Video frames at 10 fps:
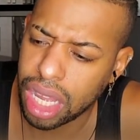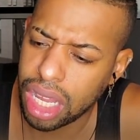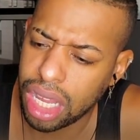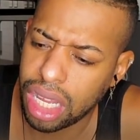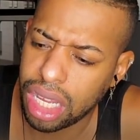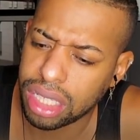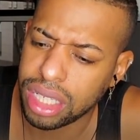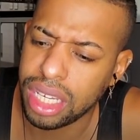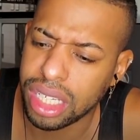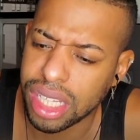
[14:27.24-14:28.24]
Uh,
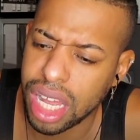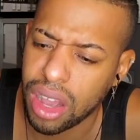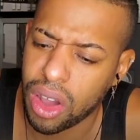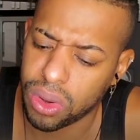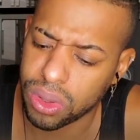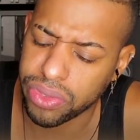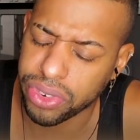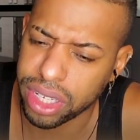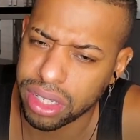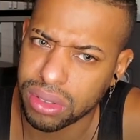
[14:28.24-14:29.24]
he looks kind of old
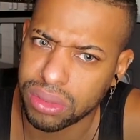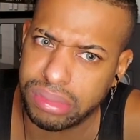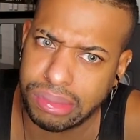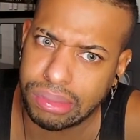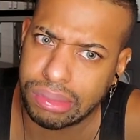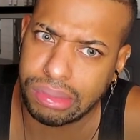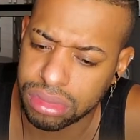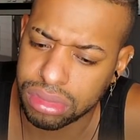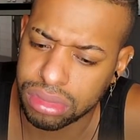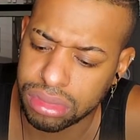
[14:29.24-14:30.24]
for you.
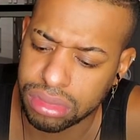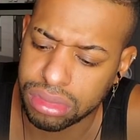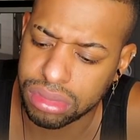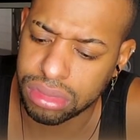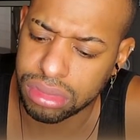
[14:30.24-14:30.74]
Morning,